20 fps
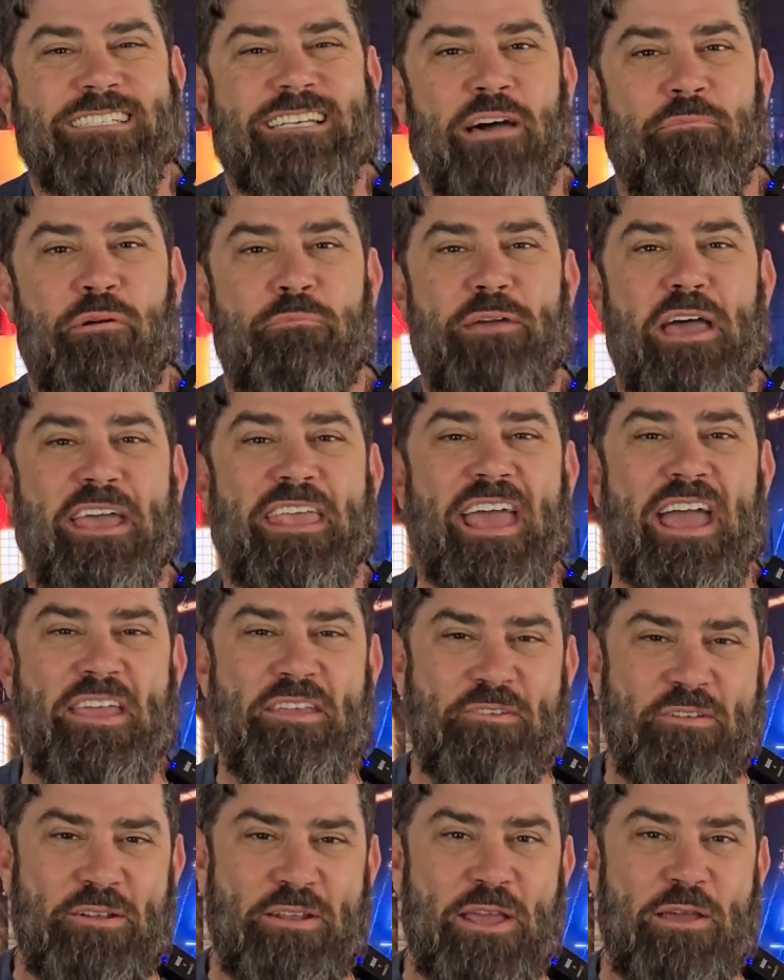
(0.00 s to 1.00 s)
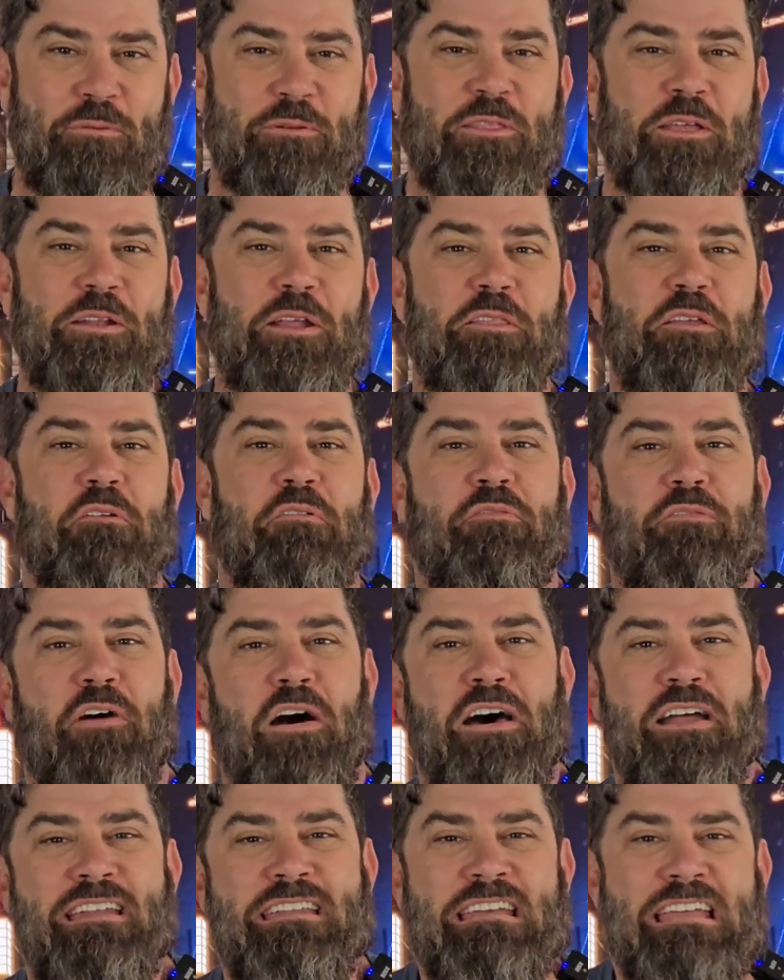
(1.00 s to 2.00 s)
coming back at you today with another
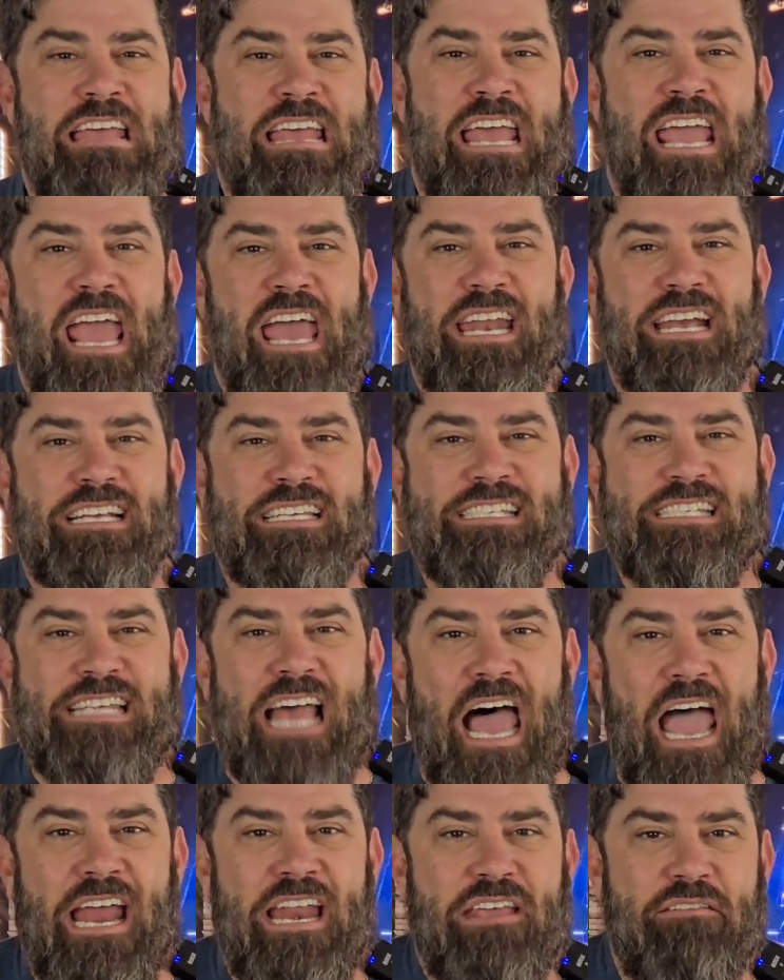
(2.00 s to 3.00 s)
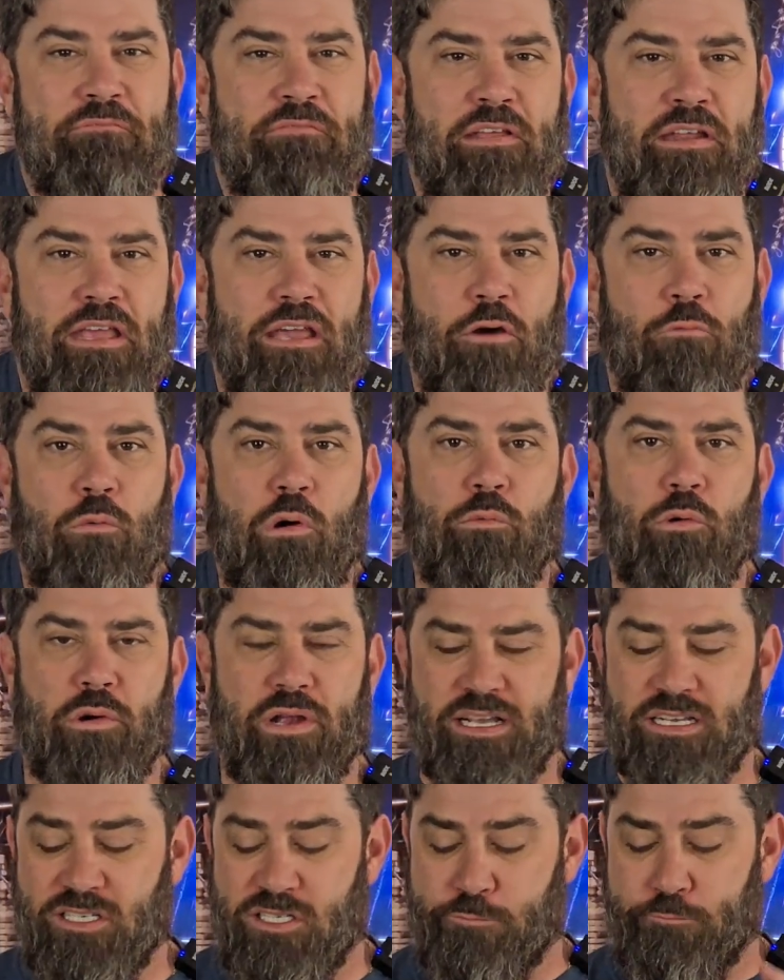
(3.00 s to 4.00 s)
fun and exciting video where
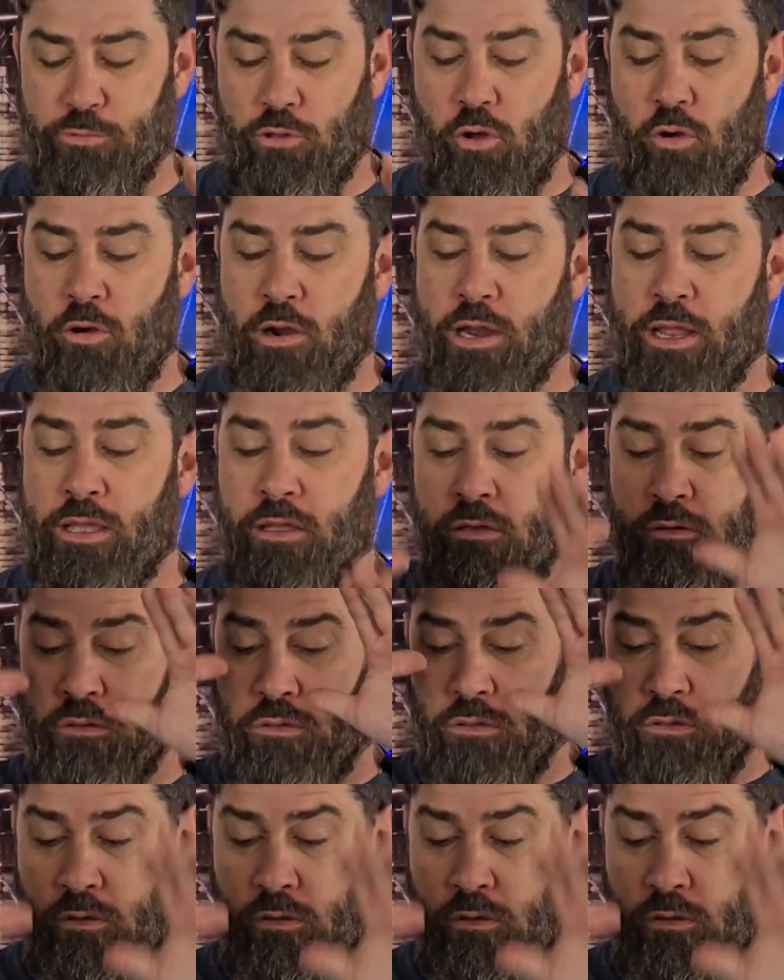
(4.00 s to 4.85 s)
we're exploring